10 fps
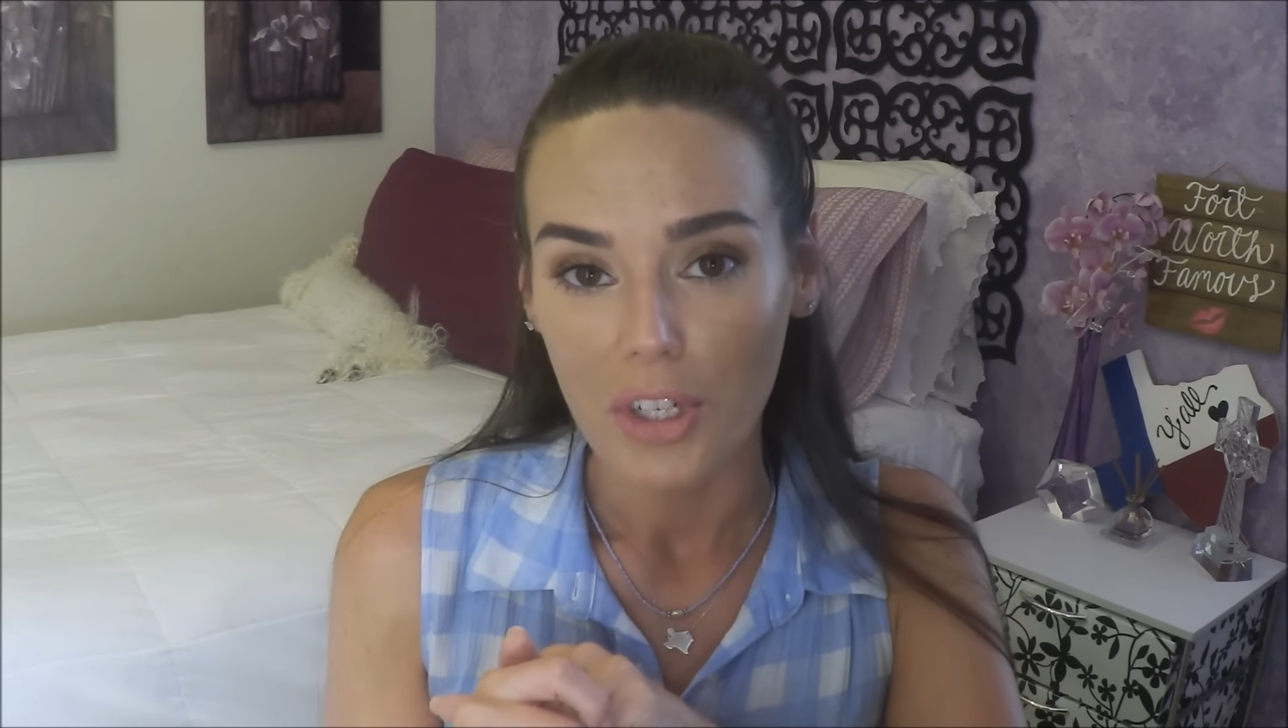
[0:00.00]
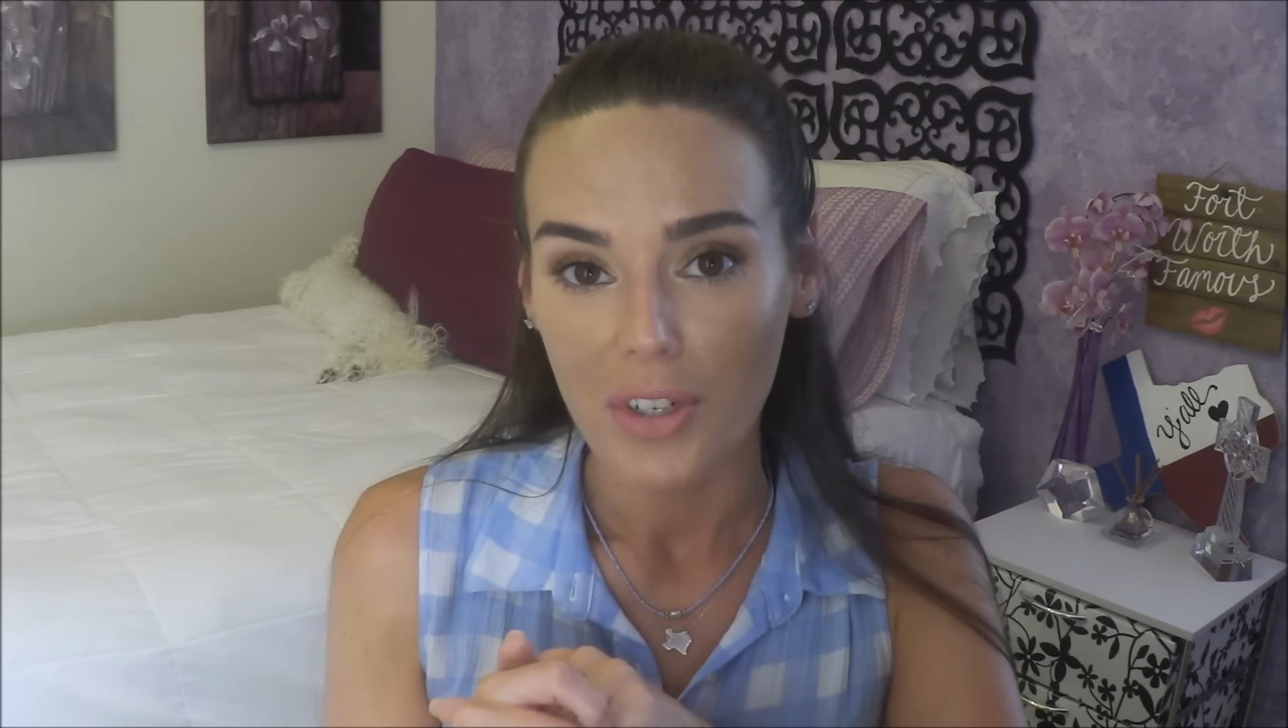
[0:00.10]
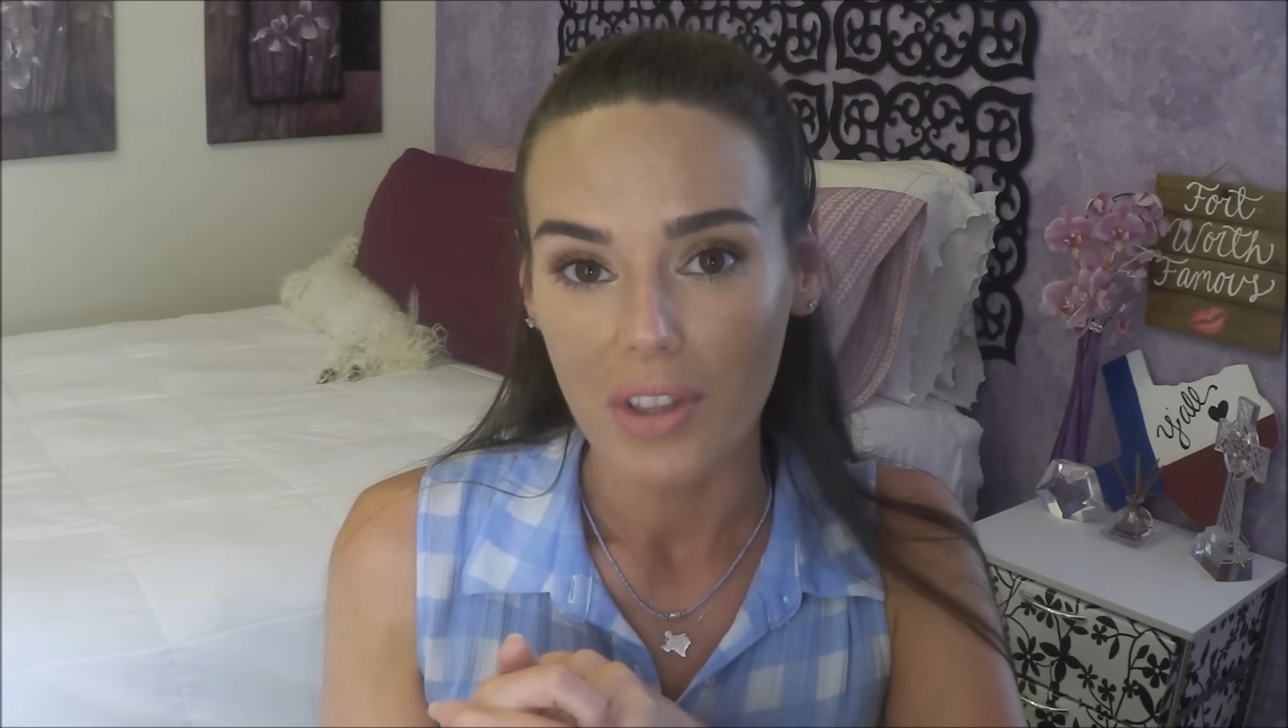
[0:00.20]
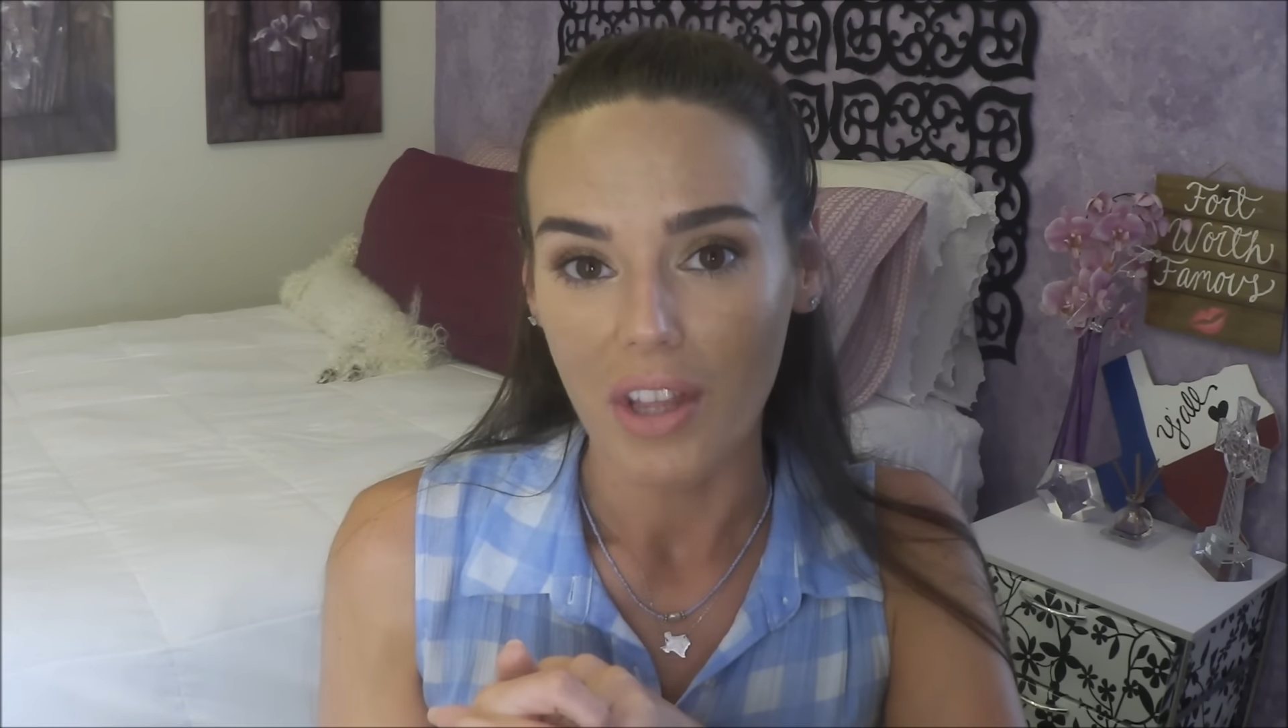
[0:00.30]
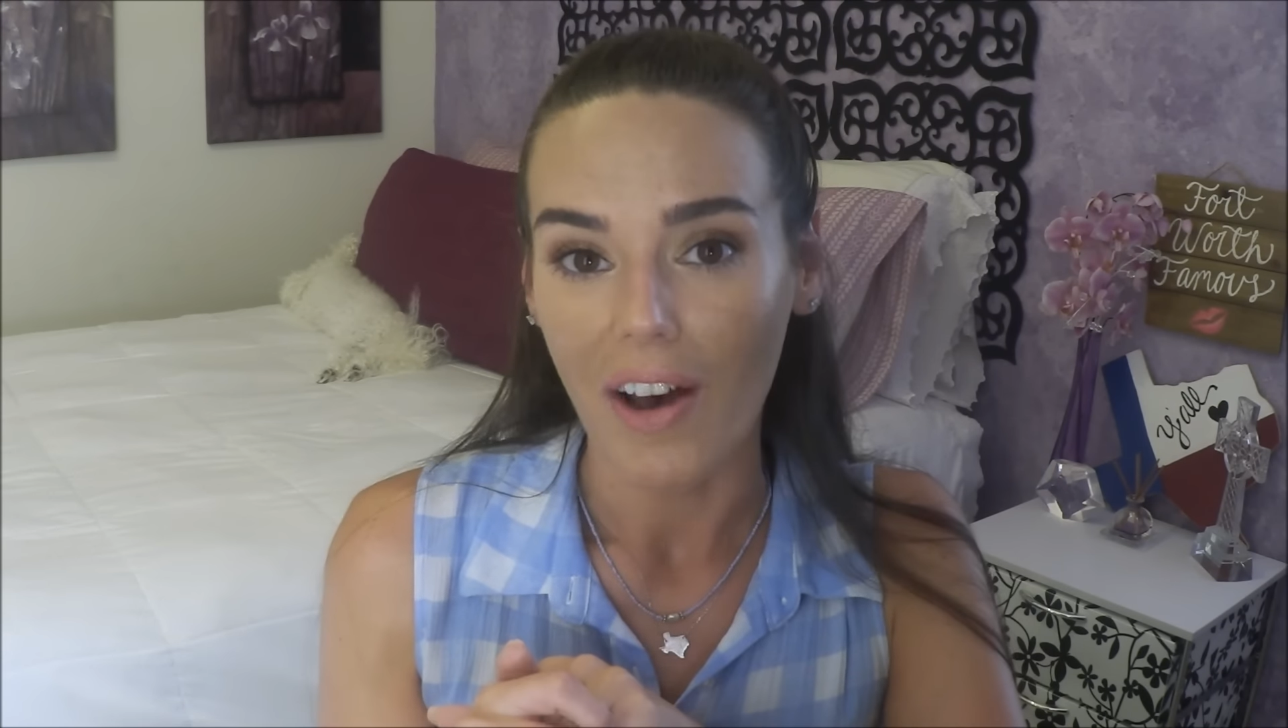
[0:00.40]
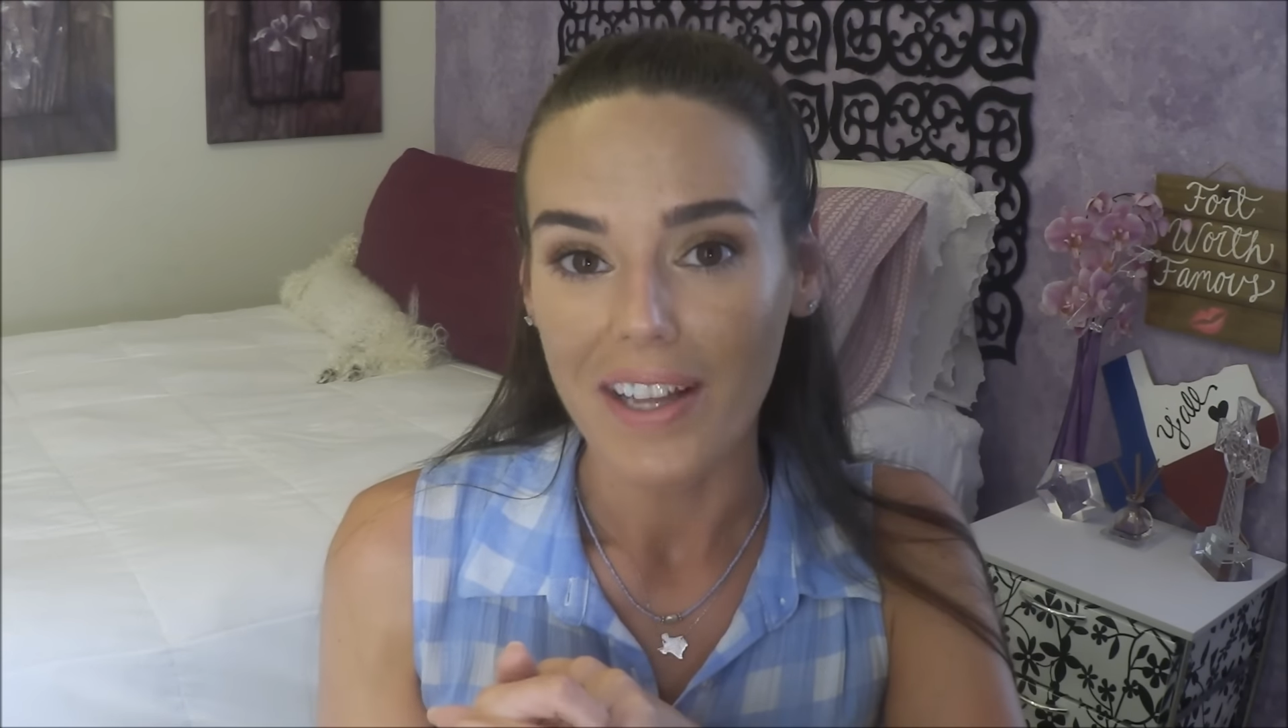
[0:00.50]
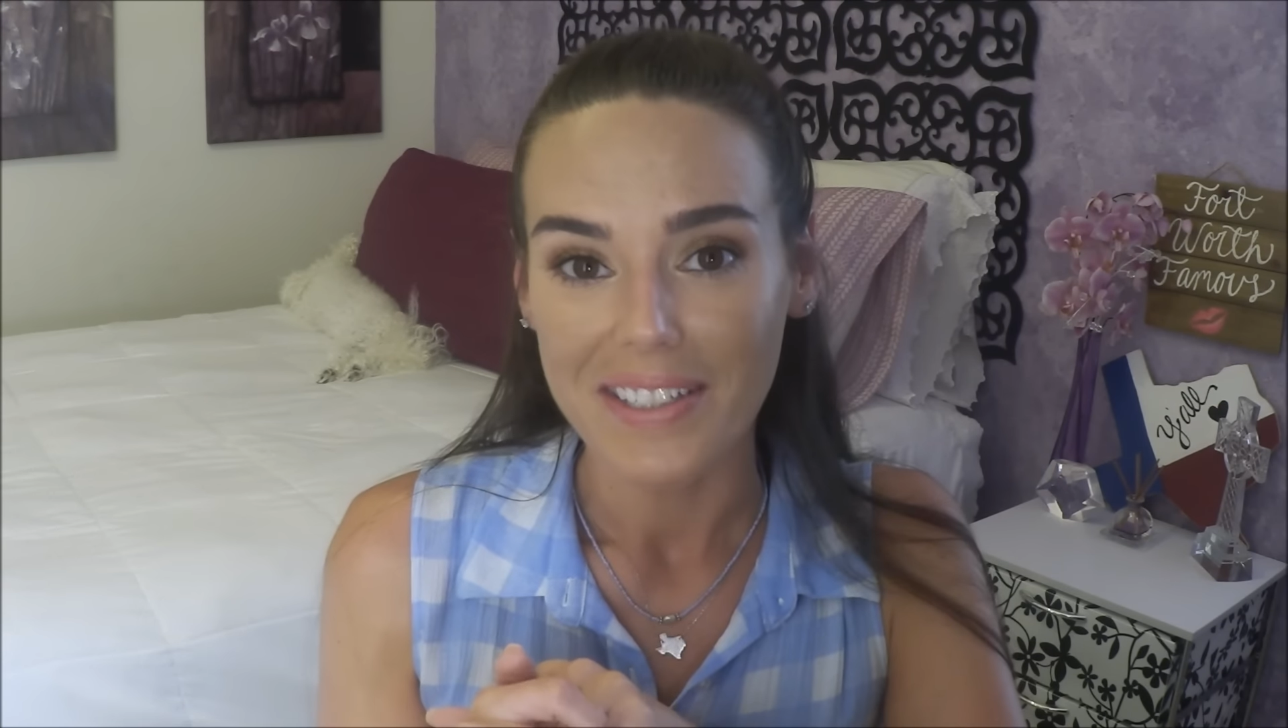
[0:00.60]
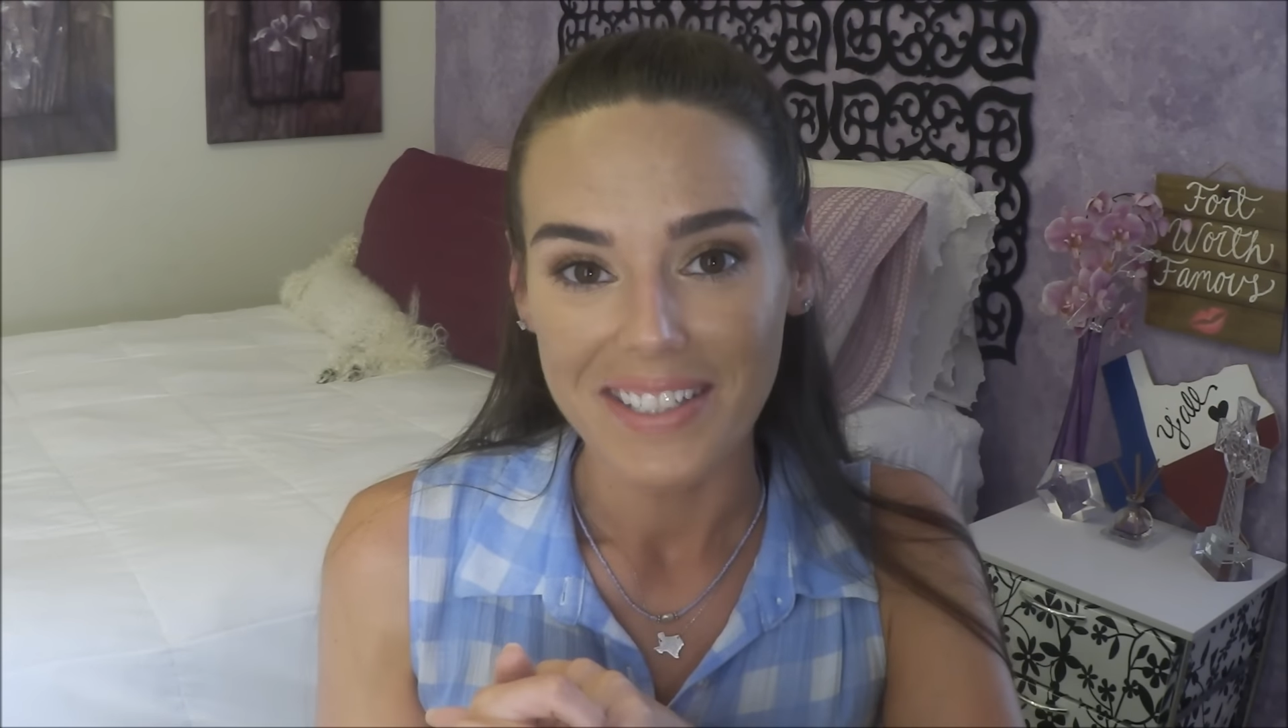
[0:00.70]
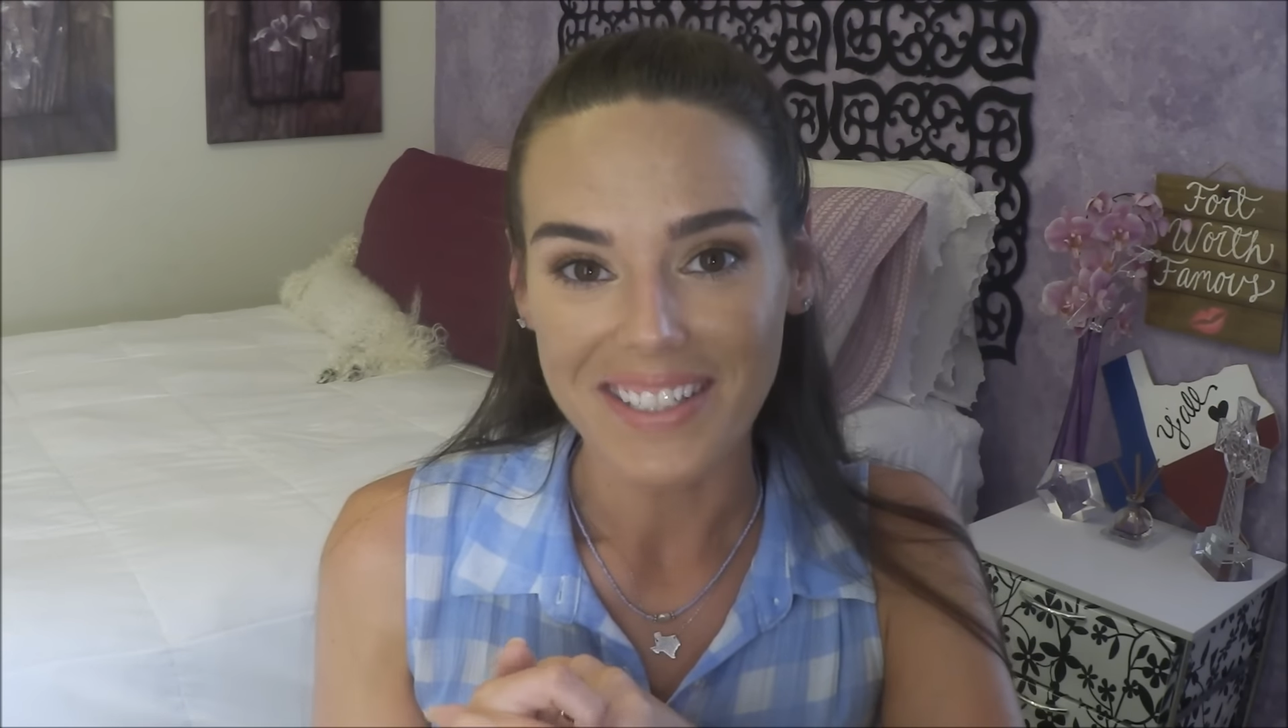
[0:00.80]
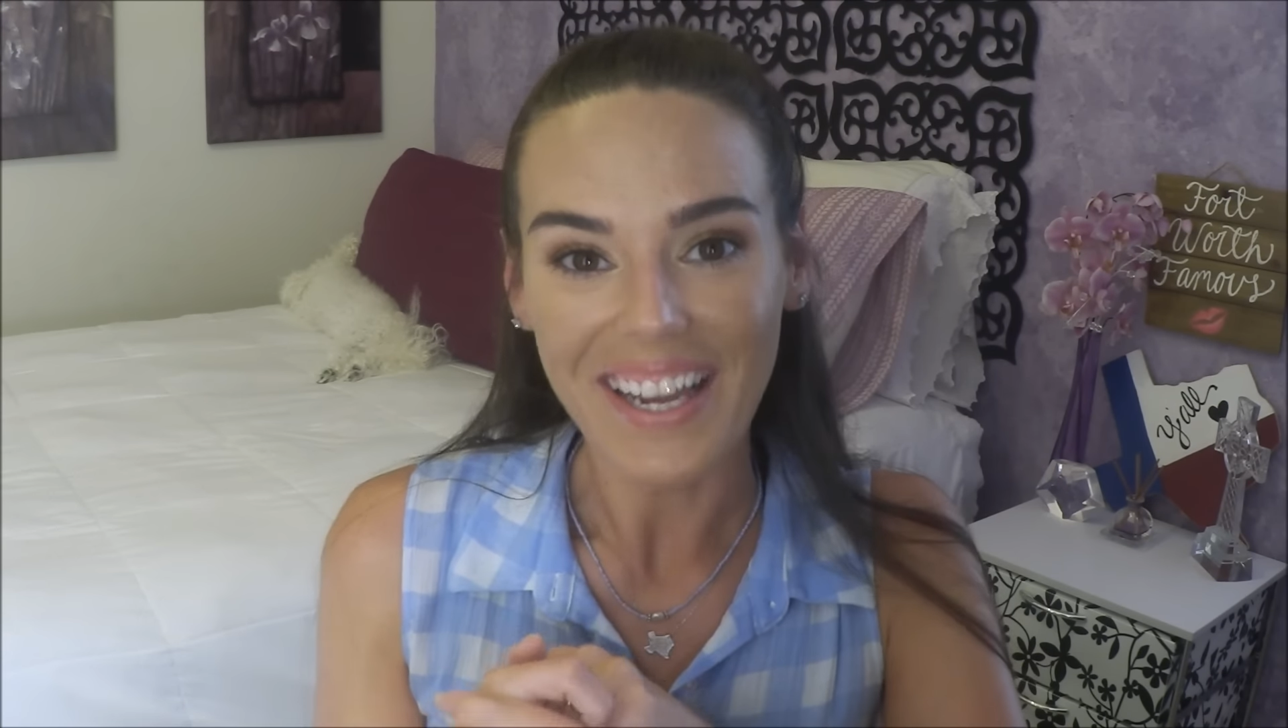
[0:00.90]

your thoughts.